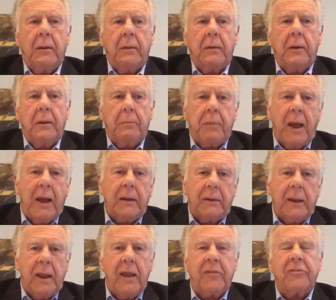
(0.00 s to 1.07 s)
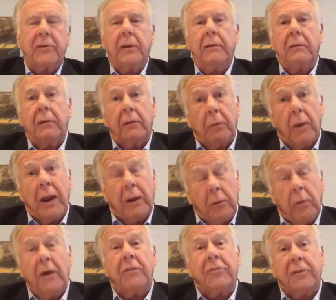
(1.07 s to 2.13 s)
about asking the right
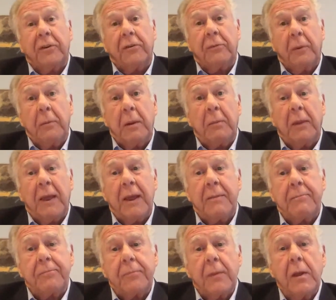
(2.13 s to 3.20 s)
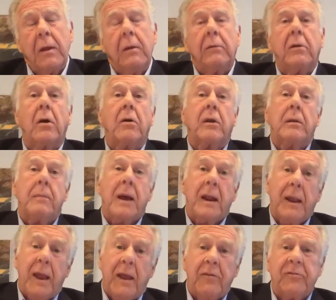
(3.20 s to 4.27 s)
questions. Remember that? Talking
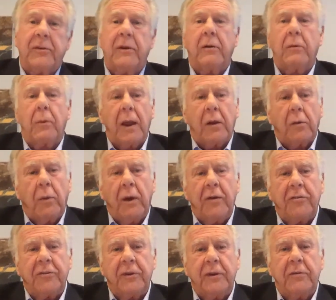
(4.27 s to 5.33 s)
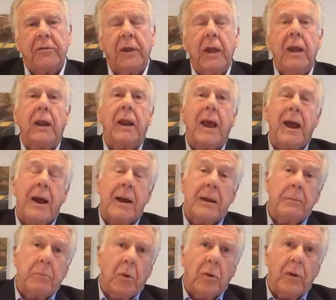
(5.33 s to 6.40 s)
about asking the right questions and how
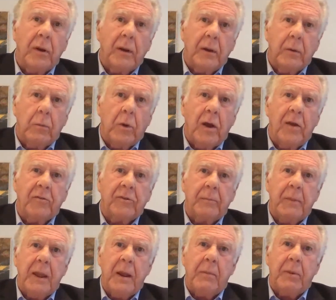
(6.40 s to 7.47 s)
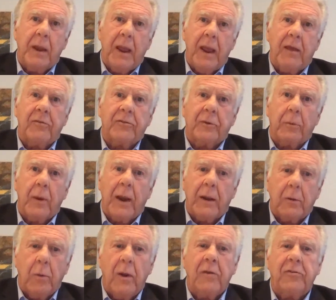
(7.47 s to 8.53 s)
important it was to be able to ask the right
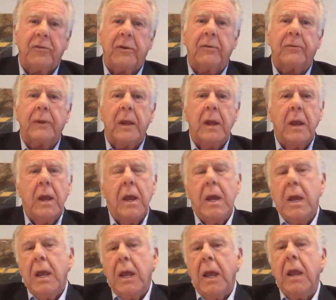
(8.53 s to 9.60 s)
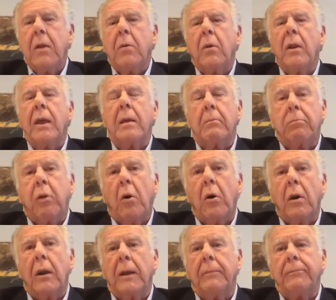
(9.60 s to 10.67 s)
questions. Equally
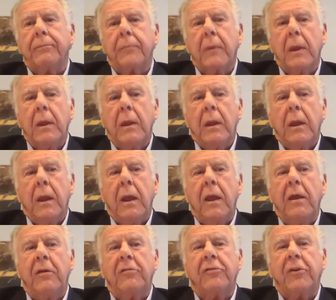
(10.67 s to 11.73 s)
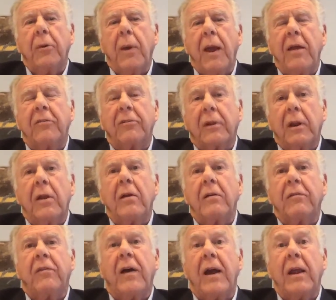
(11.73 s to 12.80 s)
important is to ask
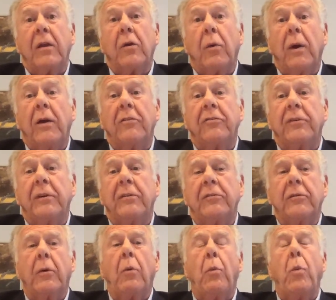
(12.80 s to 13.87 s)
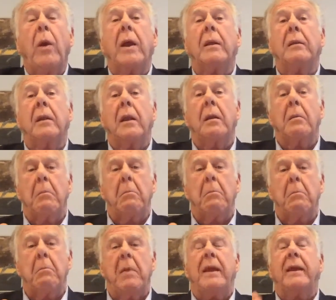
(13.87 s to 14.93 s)
clarifying questions when
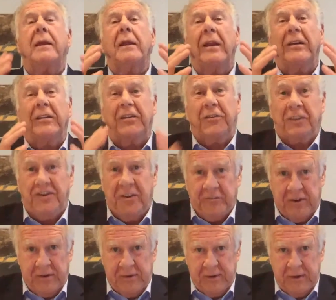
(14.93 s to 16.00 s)
making decisions.